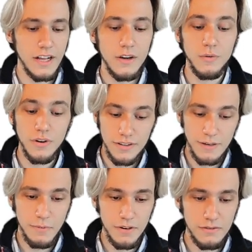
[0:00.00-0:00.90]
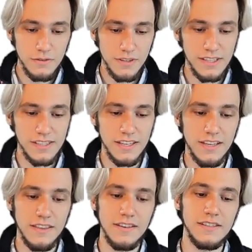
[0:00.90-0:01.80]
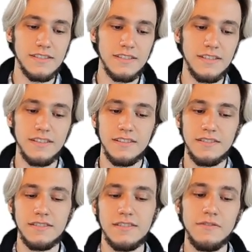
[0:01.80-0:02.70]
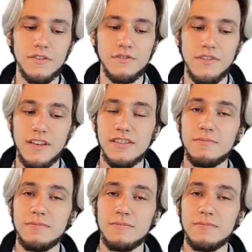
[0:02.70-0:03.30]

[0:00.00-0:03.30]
worked upon. You can see this is the feature that's